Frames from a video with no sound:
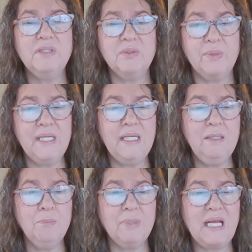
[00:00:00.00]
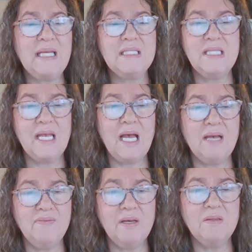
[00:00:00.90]
in the reading, but I can say
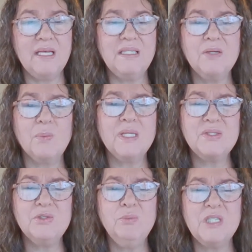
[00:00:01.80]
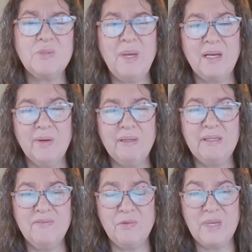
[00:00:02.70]
I felt like there was too much background
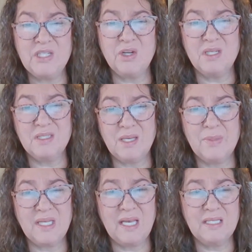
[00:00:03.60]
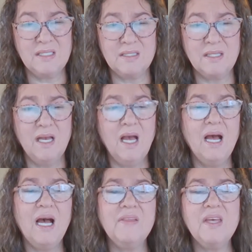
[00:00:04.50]
information on some of the cases.
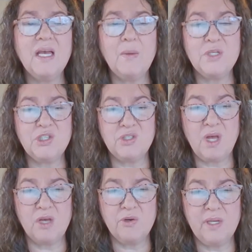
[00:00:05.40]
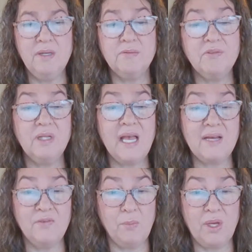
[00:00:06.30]
I think I was just hungry, for
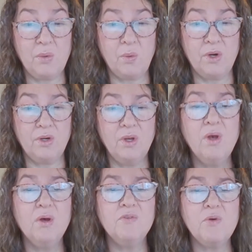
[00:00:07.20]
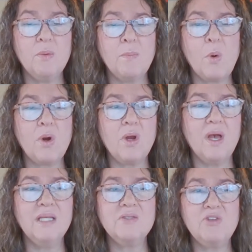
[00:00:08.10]
lack of a better word, for more
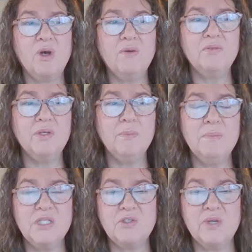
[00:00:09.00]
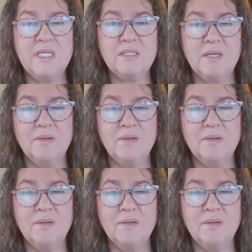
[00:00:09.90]
unsolved mysteries.